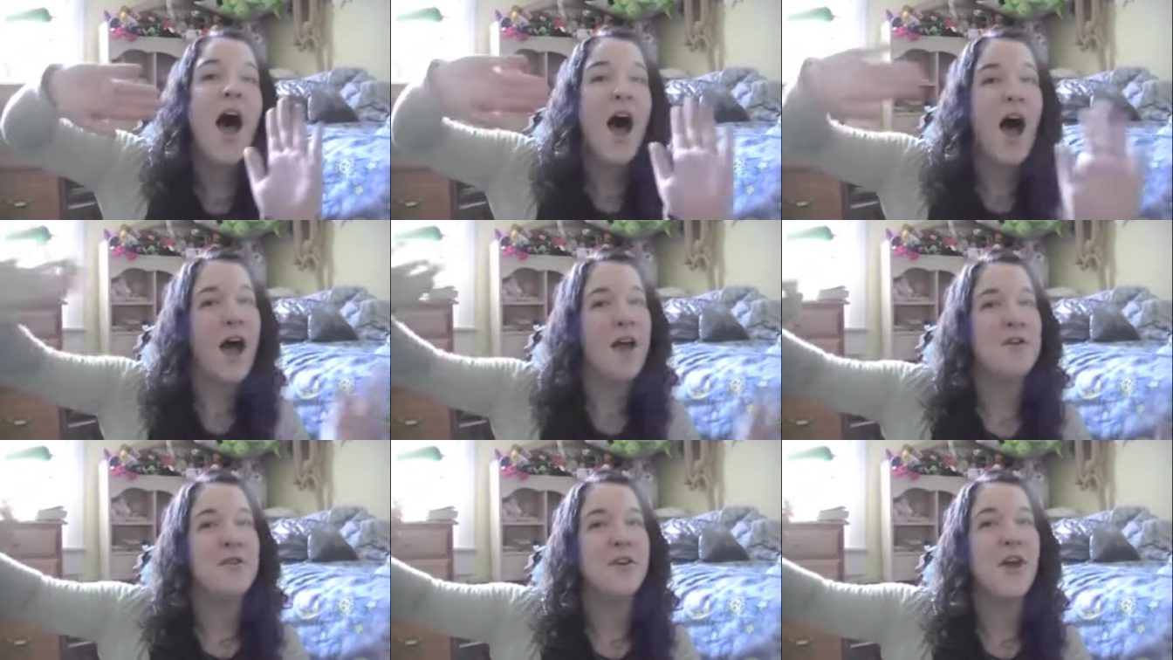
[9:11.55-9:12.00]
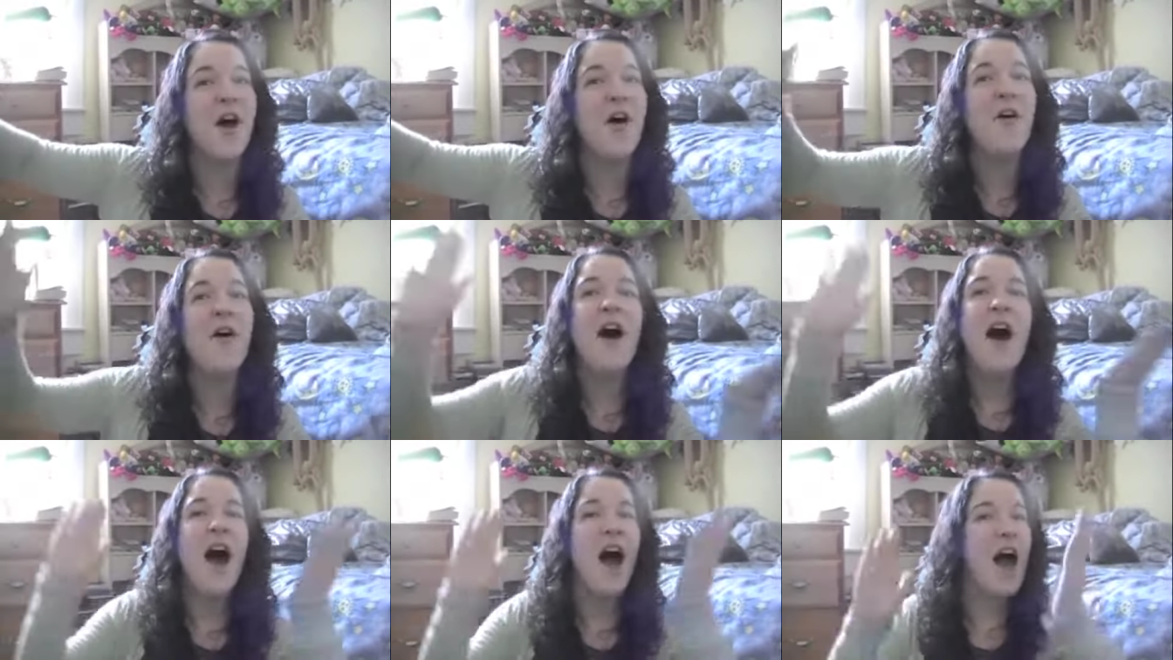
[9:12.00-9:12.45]
I don't
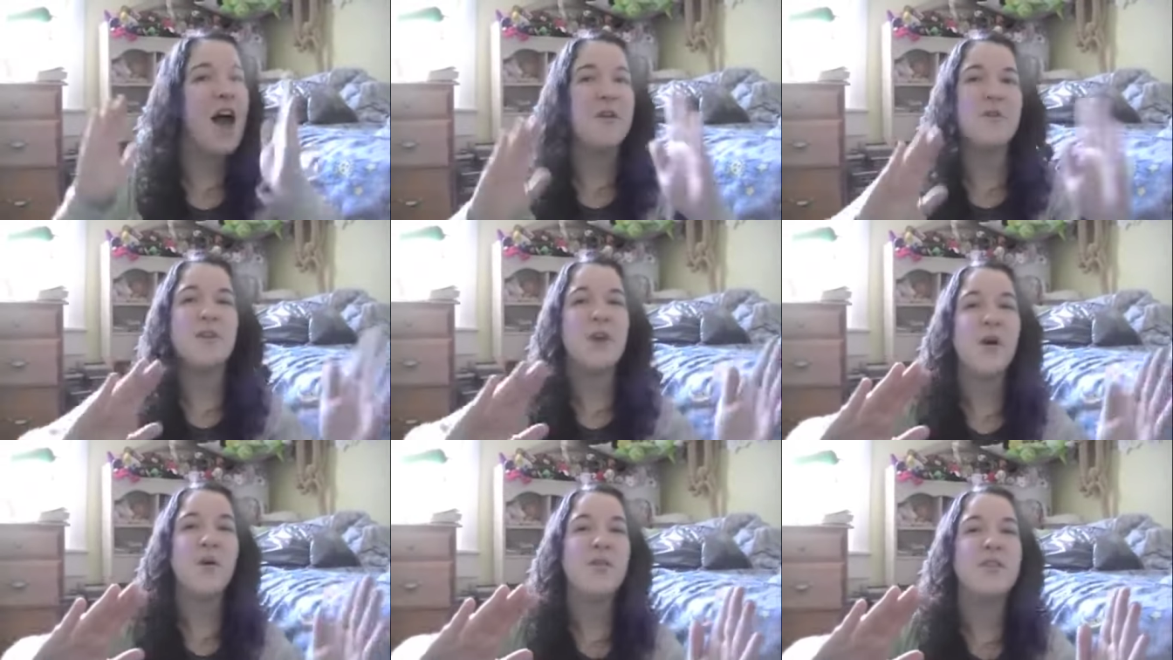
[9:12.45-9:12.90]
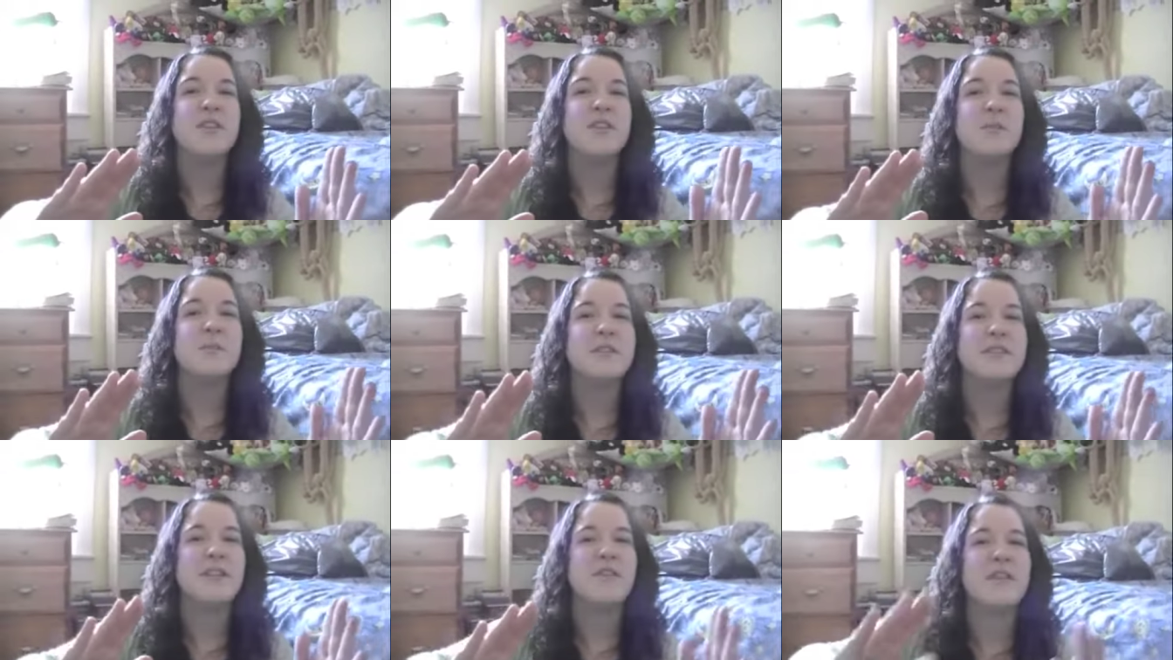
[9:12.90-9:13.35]
know. I don't go with the
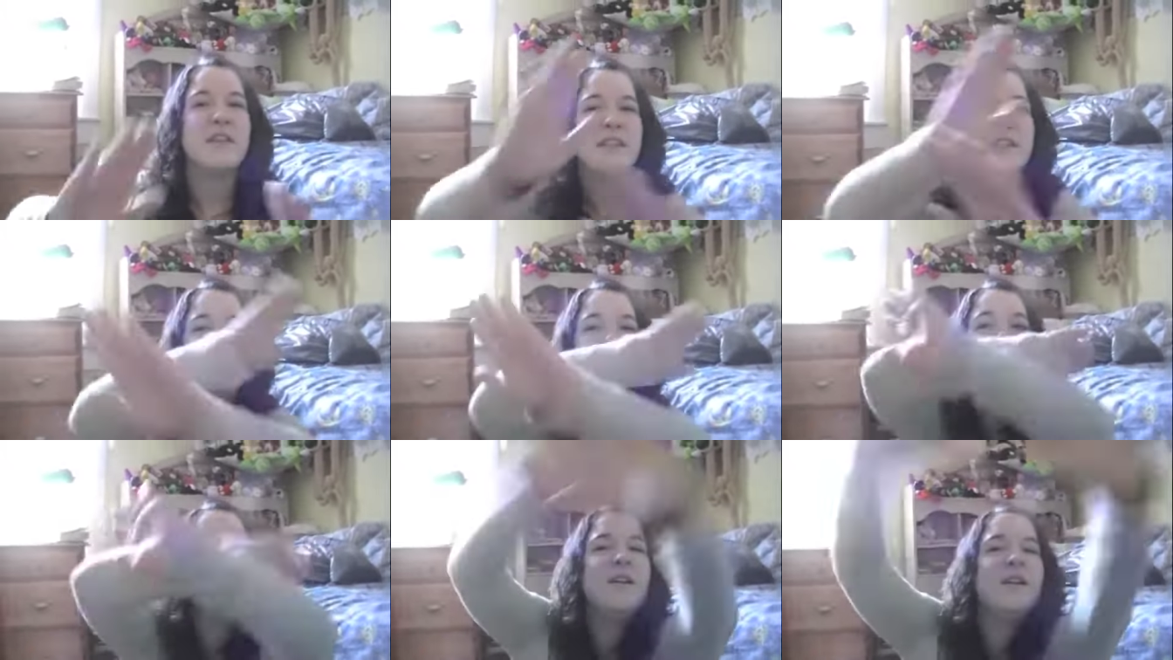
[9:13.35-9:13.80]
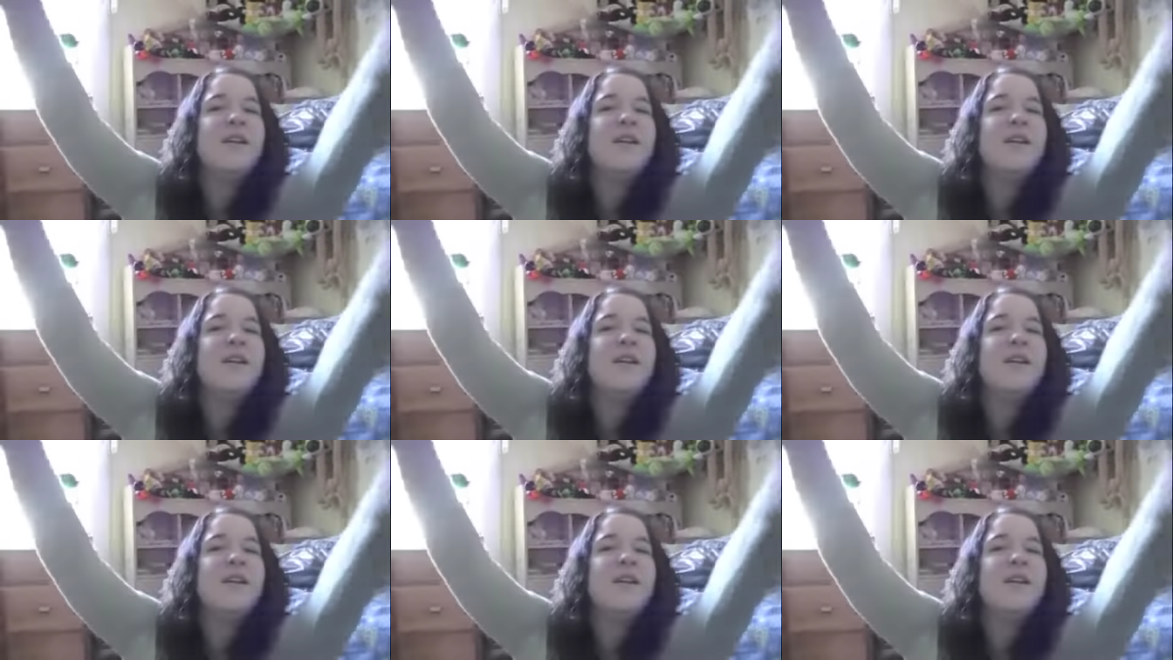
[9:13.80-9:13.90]
specifics.